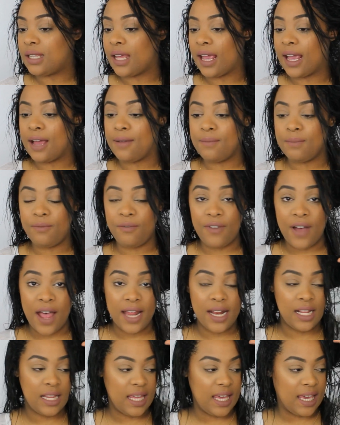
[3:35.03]
Like I'm
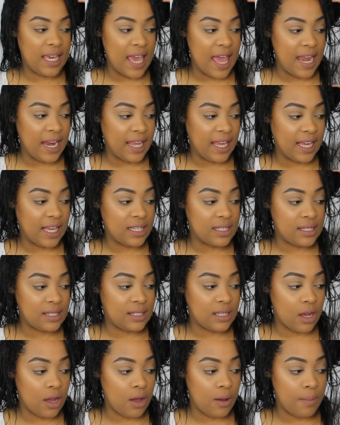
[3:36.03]
finally getting
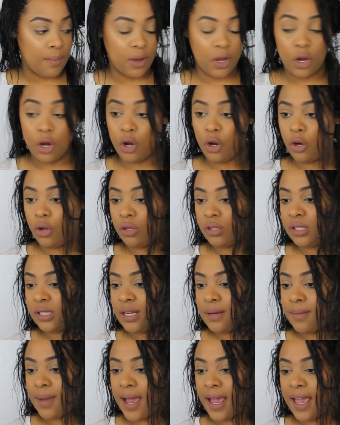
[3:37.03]
some curls
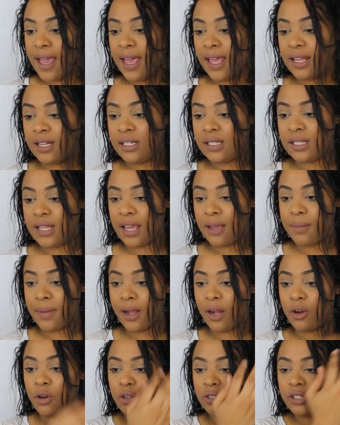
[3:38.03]
in my ends. Like my
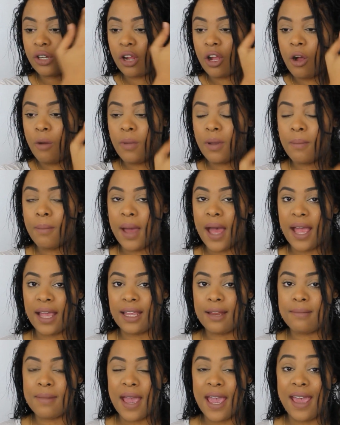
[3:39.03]
curls are coming back
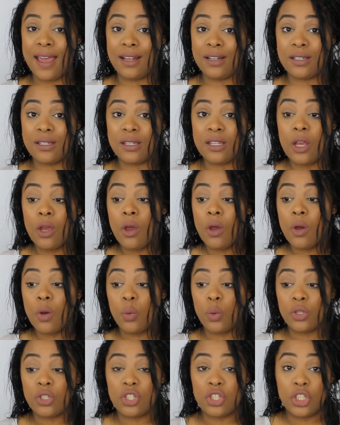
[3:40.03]
in my ends,
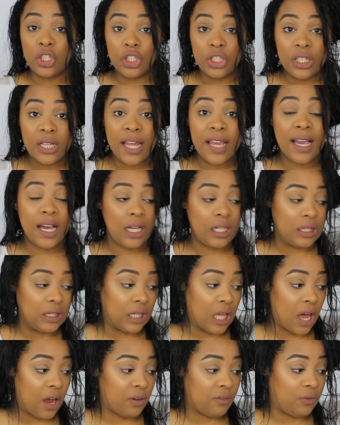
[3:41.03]
which took like a
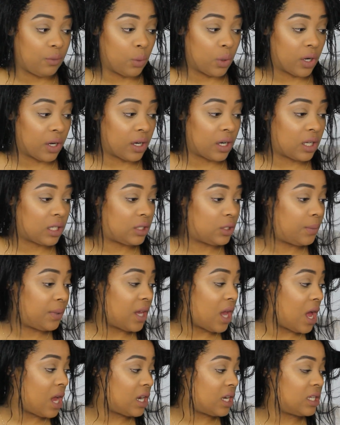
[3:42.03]
lot of work, to be
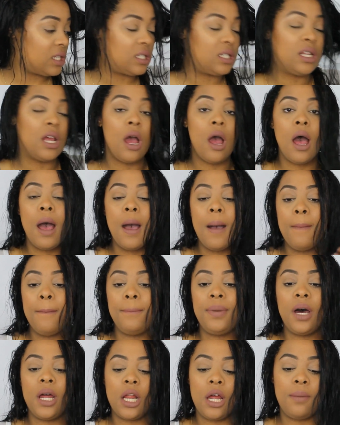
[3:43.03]
honest.
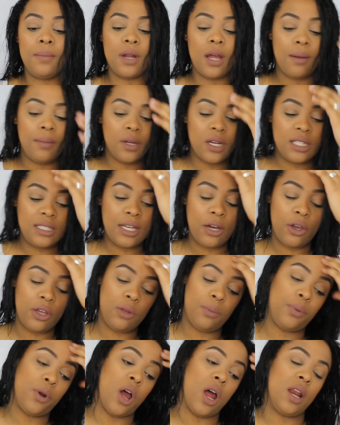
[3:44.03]
But now I'm going to tell you
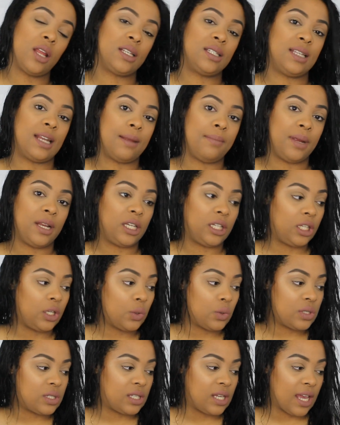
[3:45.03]
the products that I've been
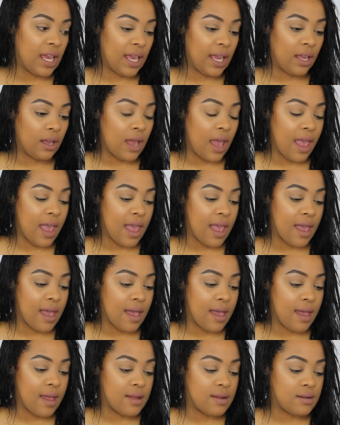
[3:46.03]
using.
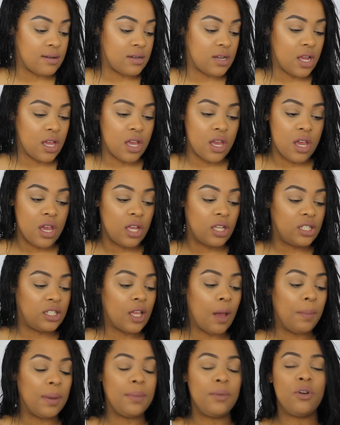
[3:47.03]
And
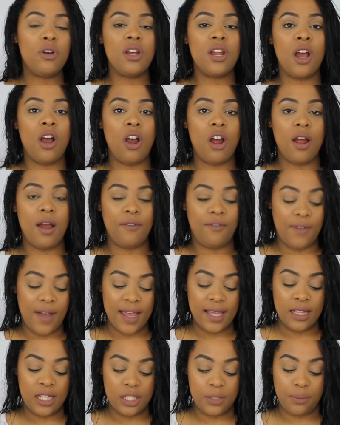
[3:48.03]
some people are going to
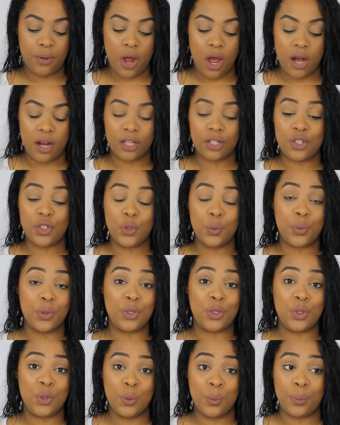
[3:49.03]
find these products
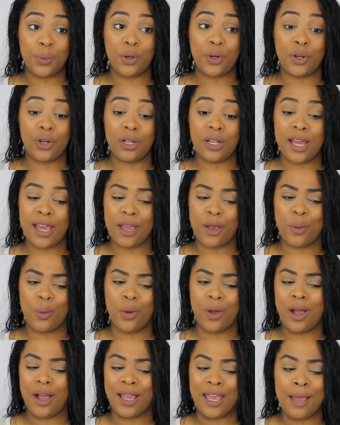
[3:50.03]
super like,
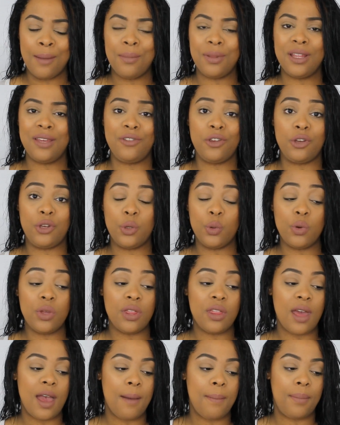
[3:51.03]
I can't believe you're
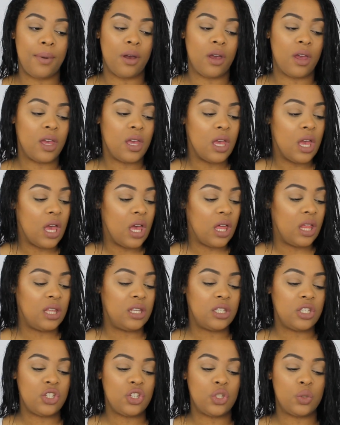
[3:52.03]
doing that, but
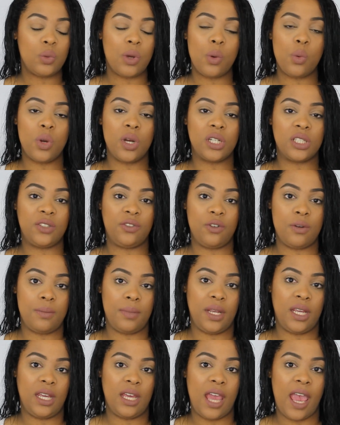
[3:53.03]
this is just what works for
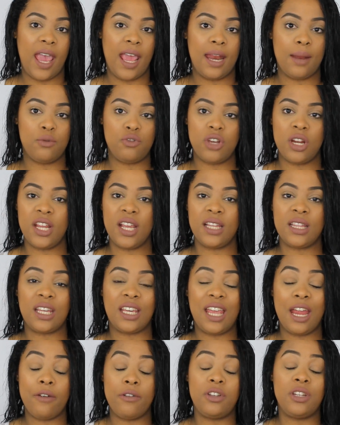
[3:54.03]
me. And I'm trying to get the
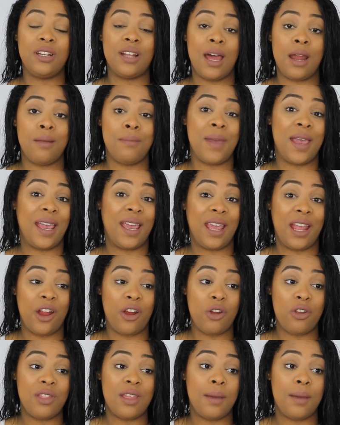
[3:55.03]
keratin out of my hair.